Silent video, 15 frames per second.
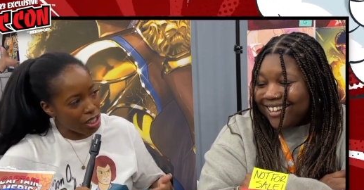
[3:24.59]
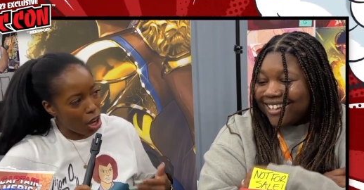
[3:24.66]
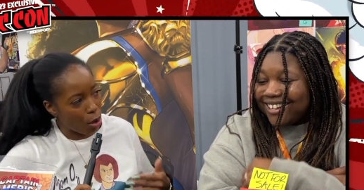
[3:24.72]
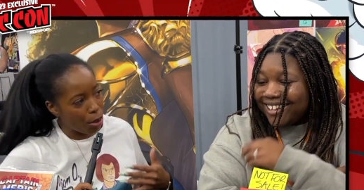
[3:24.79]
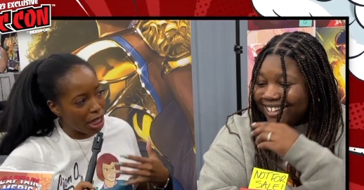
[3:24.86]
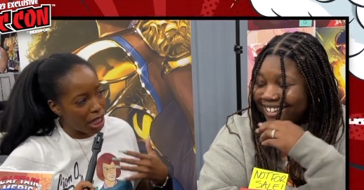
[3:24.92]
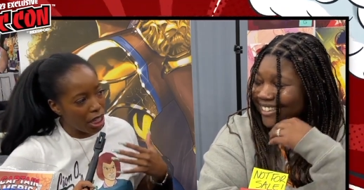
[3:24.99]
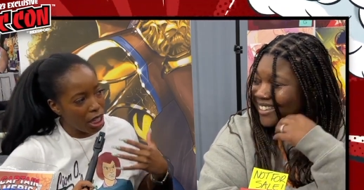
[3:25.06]
Speaker 1: Are
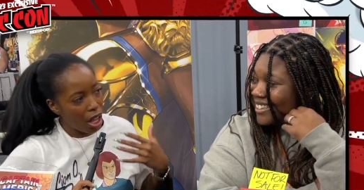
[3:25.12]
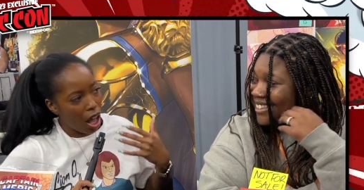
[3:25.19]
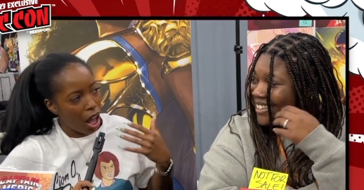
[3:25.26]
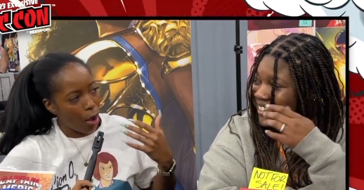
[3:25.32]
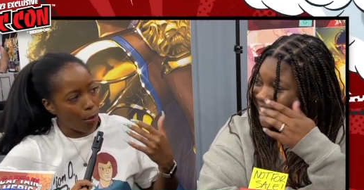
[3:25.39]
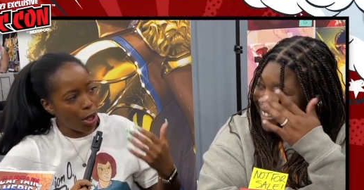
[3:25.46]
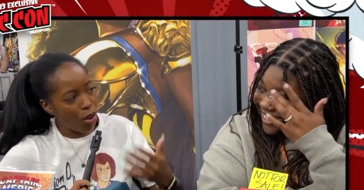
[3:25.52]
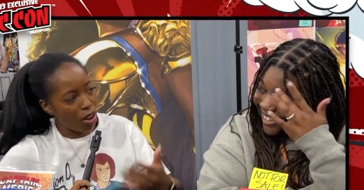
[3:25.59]
we are
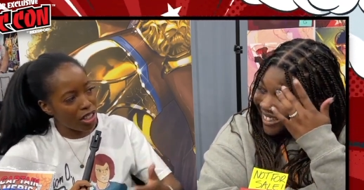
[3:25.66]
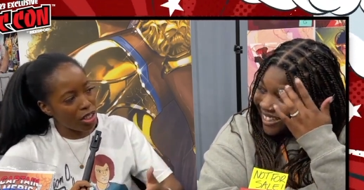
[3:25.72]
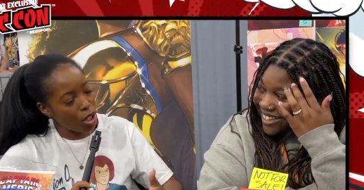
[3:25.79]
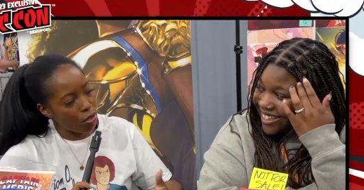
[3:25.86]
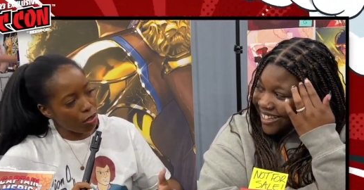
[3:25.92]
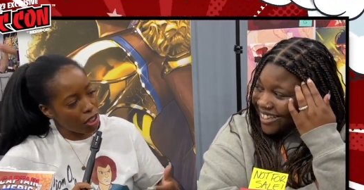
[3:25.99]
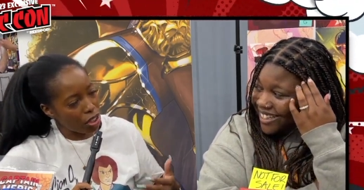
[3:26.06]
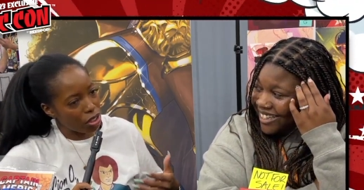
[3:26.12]
we crossing
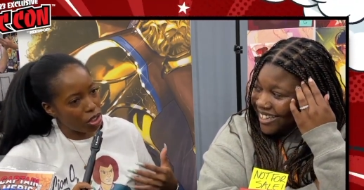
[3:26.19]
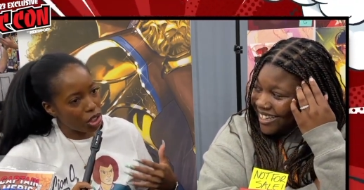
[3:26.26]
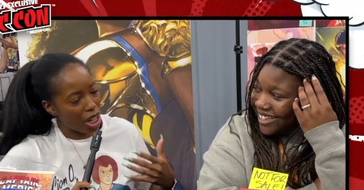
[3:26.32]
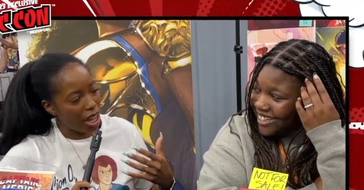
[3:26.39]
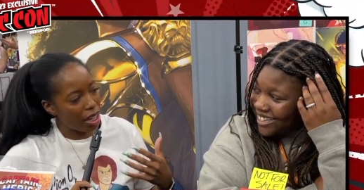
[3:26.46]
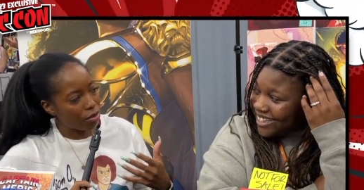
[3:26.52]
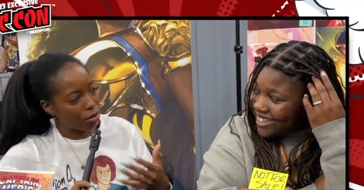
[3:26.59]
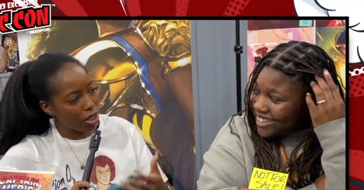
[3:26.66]
over
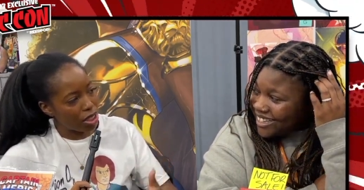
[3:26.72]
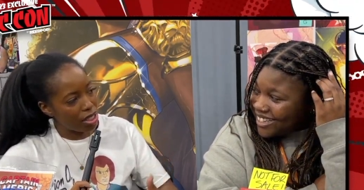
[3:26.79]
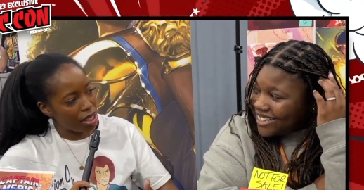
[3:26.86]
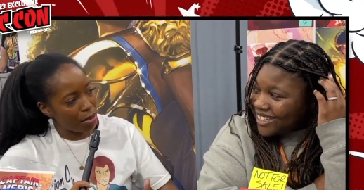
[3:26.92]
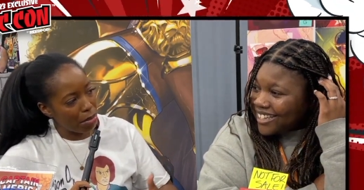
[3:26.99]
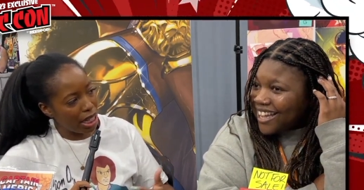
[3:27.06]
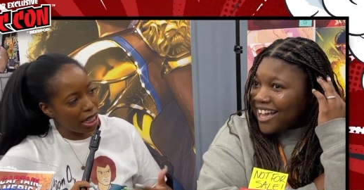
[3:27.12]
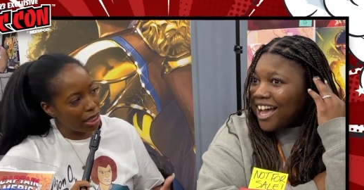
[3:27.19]
genres
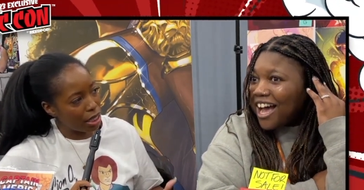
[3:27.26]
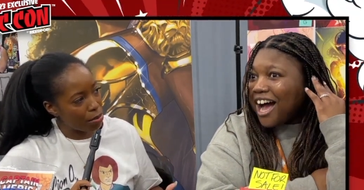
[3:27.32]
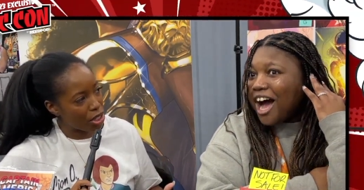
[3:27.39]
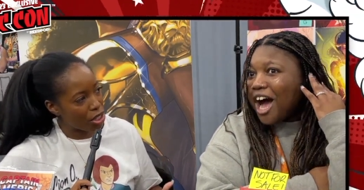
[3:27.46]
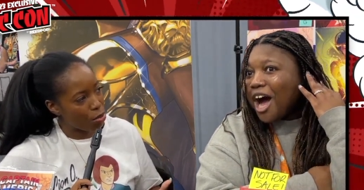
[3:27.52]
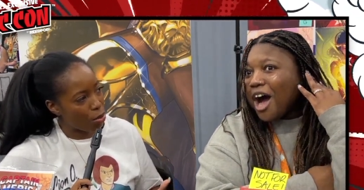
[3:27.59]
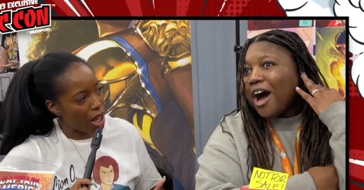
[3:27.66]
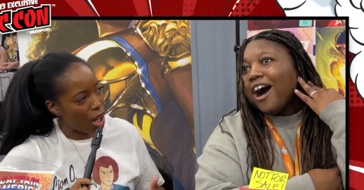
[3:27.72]
and mediums
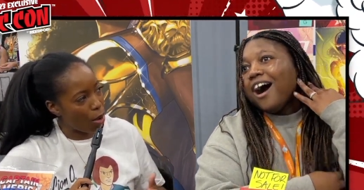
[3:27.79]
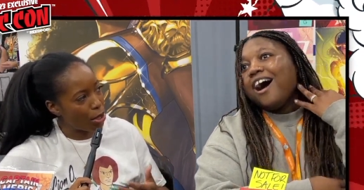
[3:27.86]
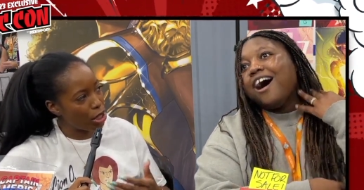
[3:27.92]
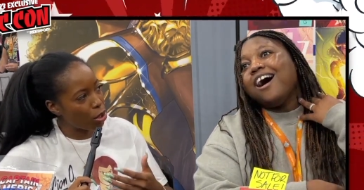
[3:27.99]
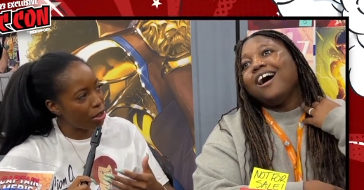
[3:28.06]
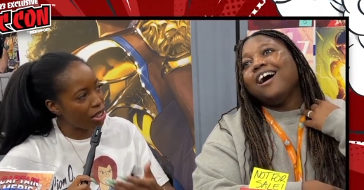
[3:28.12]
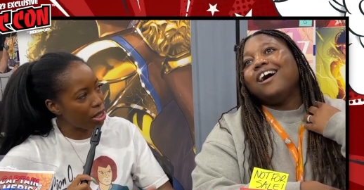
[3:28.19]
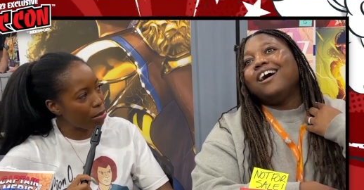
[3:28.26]
as well? Are we
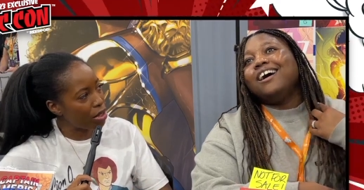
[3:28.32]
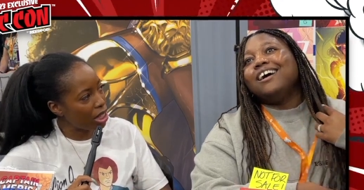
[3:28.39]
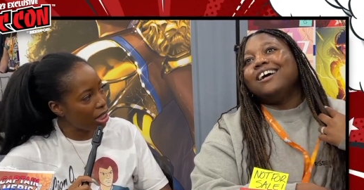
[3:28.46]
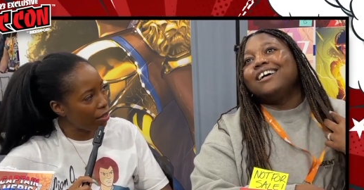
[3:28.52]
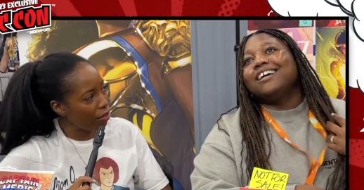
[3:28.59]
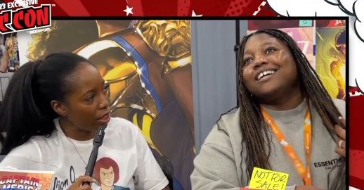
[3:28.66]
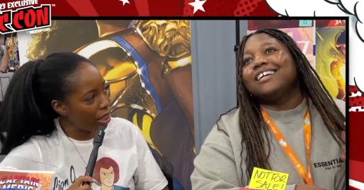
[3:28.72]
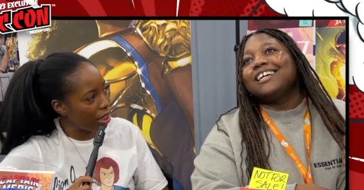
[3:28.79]
doing some T
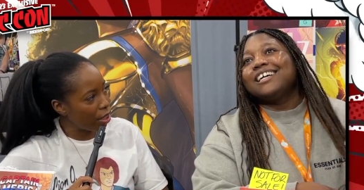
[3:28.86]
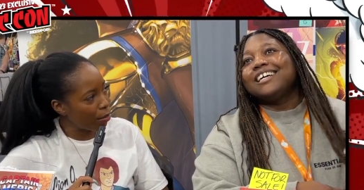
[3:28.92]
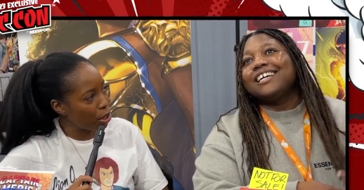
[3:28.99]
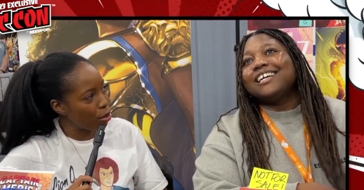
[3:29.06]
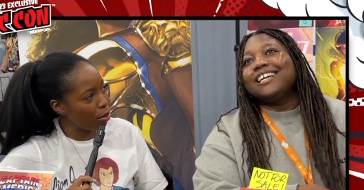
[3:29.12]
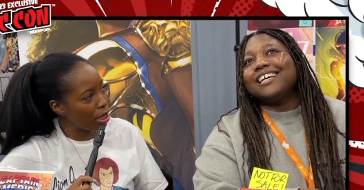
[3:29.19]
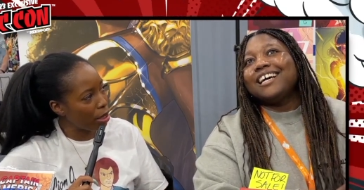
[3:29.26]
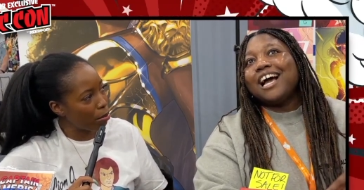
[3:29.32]
V? Are we
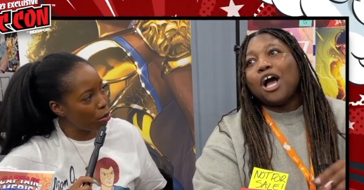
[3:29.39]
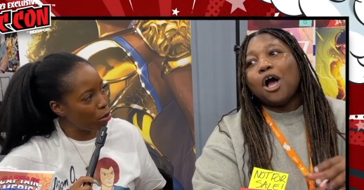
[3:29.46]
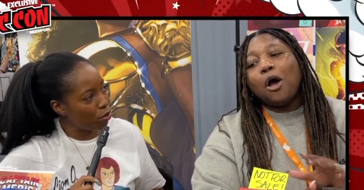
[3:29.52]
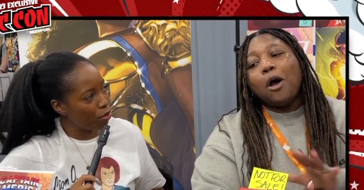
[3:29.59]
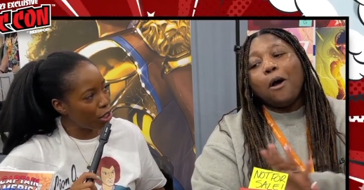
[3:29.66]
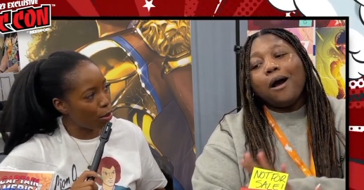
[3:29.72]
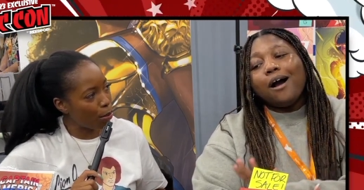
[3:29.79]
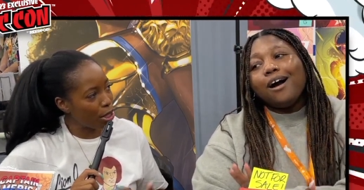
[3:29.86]
doing any
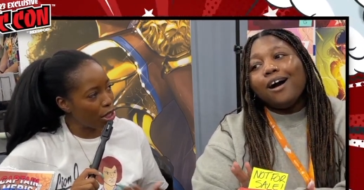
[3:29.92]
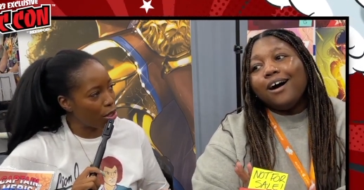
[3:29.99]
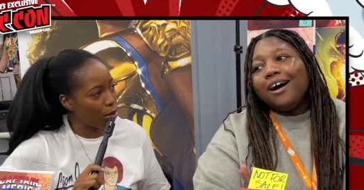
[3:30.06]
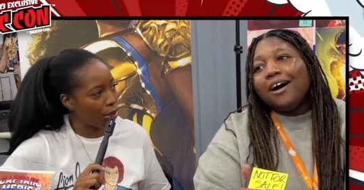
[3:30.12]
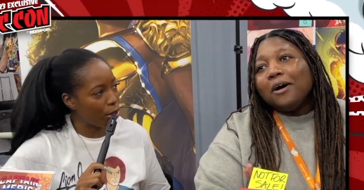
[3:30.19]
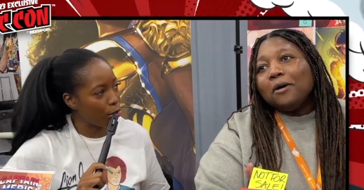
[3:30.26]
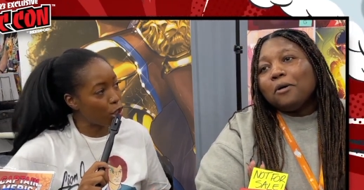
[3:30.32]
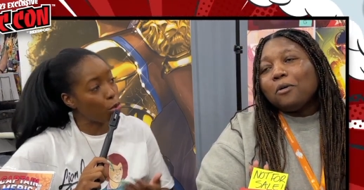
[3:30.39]
movies? What are we
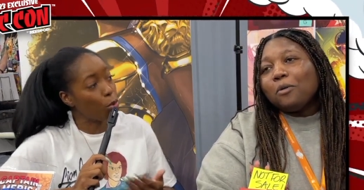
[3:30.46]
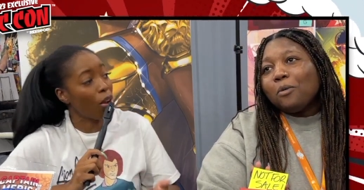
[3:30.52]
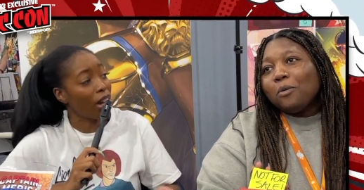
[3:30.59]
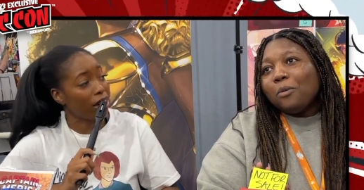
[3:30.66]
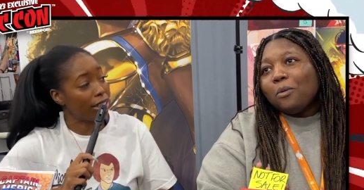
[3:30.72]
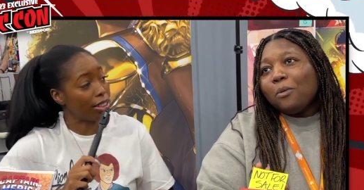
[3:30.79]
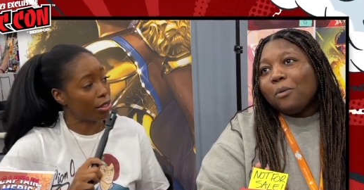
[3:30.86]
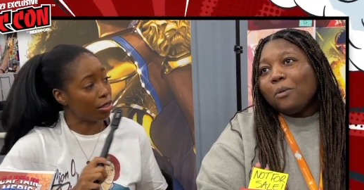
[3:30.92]
doing? What you want
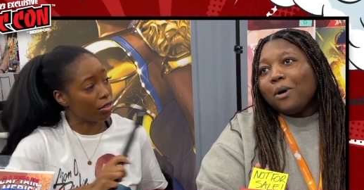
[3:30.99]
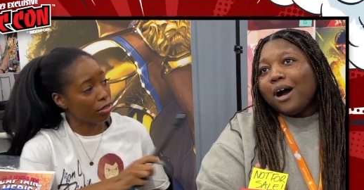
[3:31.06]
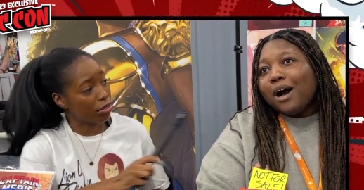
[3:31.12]
to do?